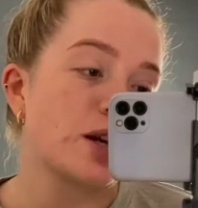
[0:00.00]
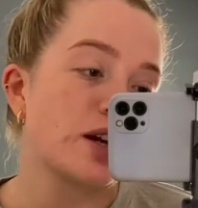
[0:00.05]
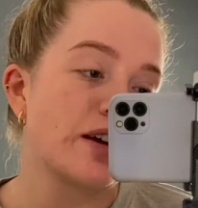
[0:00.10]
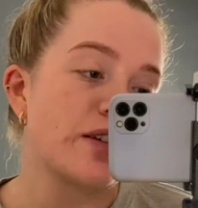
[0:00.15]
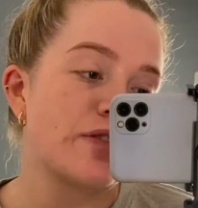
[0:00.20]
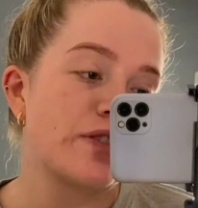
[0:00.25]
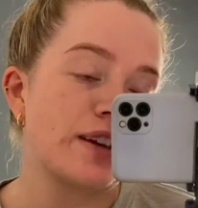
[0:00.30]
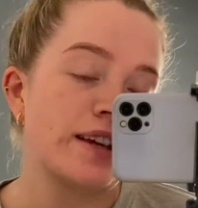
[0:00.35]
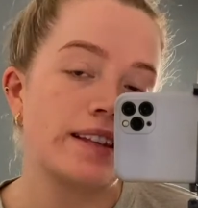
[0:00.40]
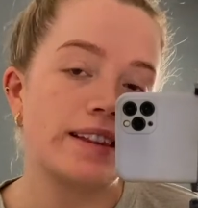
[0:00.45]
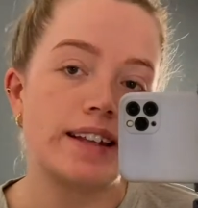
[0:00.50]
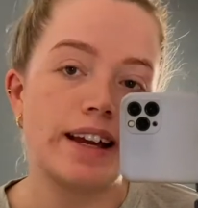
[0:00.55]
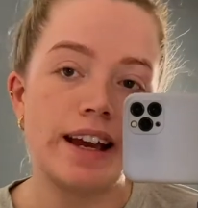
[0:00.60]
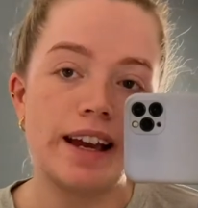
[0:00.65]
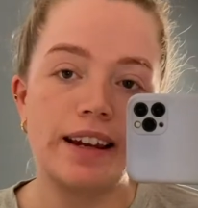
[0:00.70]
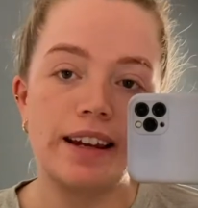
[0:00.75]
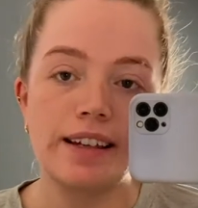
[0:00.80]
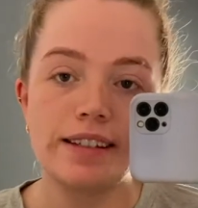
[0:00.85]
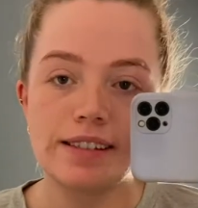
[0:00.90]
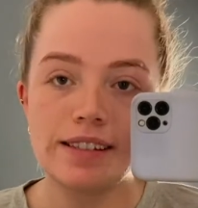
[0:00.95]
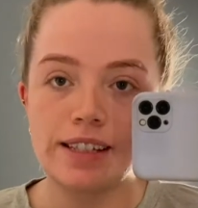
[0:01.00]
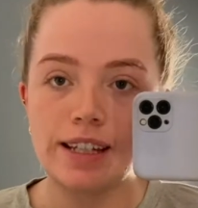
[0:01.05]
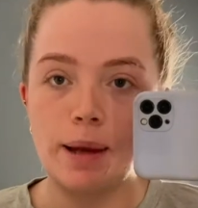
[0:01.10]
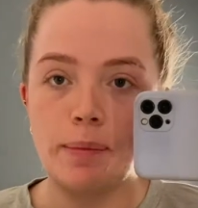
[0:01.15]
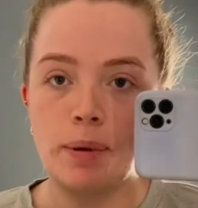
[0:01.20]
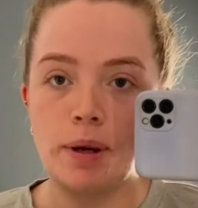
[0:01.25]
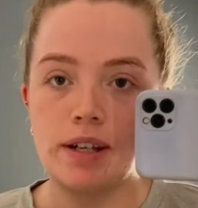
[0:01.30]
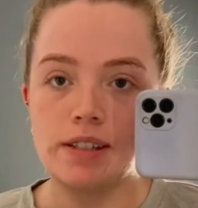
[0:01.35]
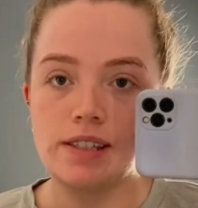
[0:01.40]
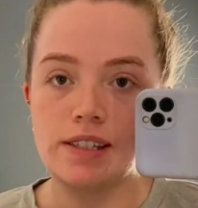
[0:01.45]
like feet, then skip
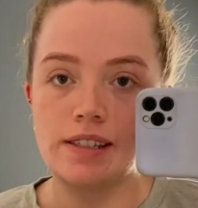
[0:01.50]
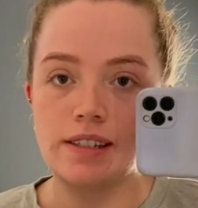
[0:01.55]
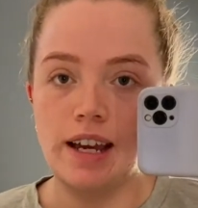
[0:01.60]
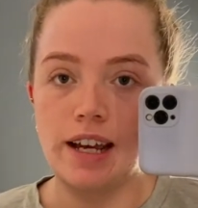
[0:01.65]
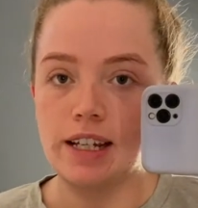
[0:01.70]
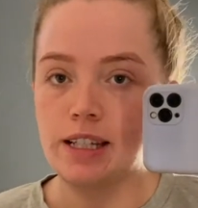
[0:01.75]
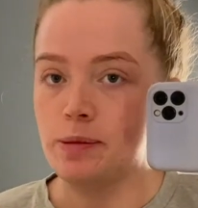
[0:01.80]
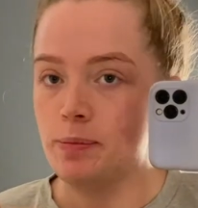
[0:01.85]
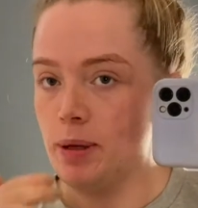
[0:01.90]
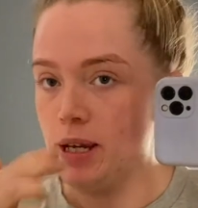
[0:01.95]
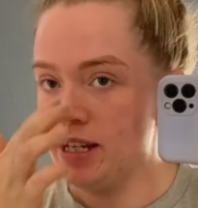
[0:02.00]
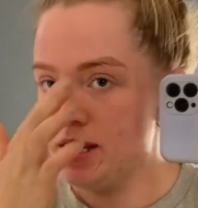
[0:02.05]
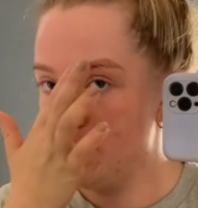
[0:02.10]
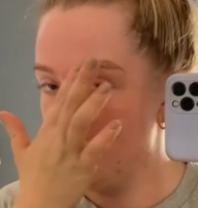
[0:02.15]
past this next bit.